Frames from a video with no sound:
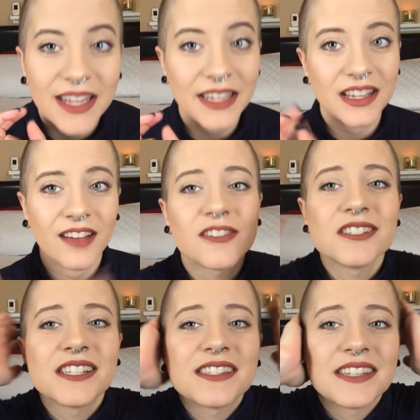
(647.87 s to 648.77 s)
he
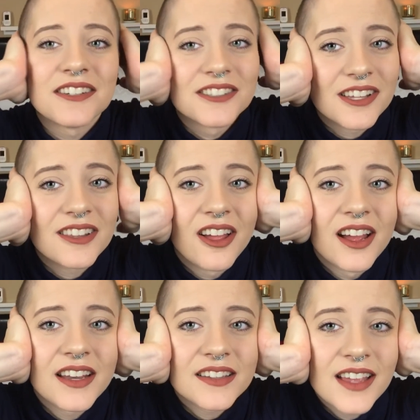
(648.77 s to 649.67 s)
covers his ears a
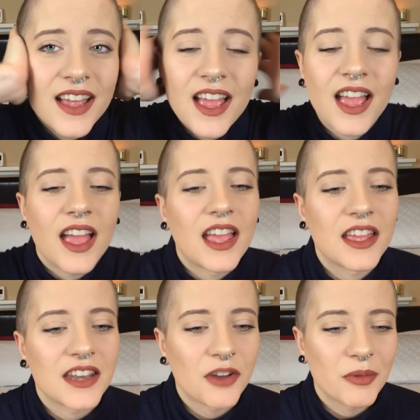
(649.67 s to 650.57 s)
lot.
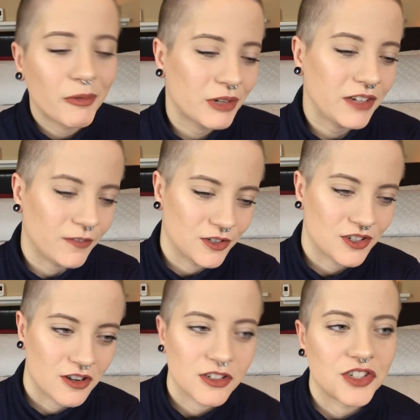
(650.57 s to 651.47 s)
And I remember when he first
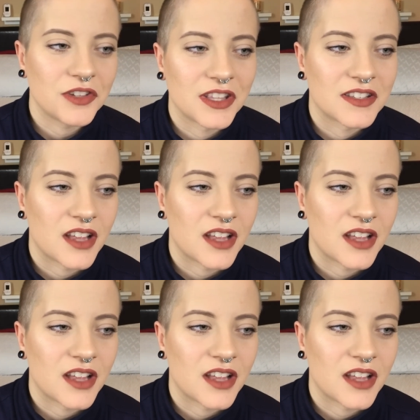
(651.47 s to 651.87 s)
started doing this,